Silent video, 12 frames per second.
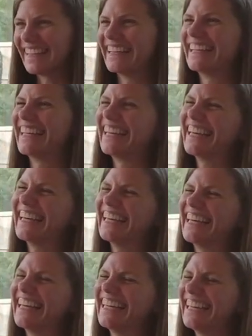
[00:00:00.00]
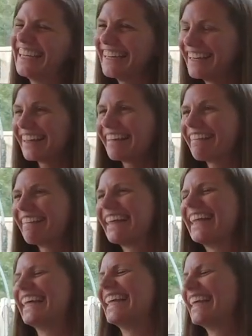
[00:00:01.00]
Yeah, the candles
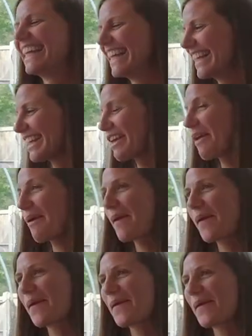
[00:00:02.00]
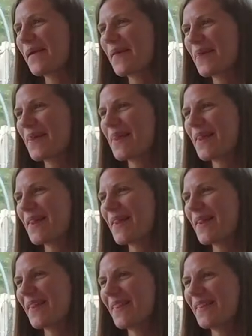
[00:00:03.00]
would make a tiny little difference as
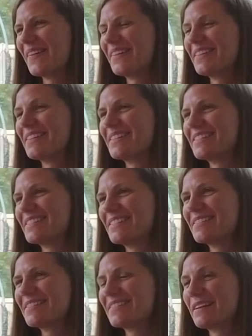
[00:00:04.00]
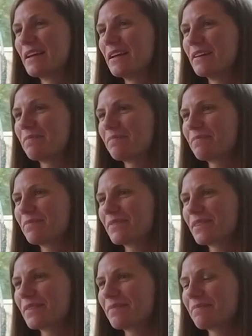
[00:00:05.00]
well, like a 0.01 degree
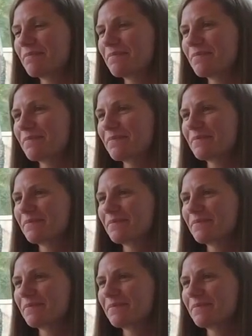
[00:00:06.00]
difference.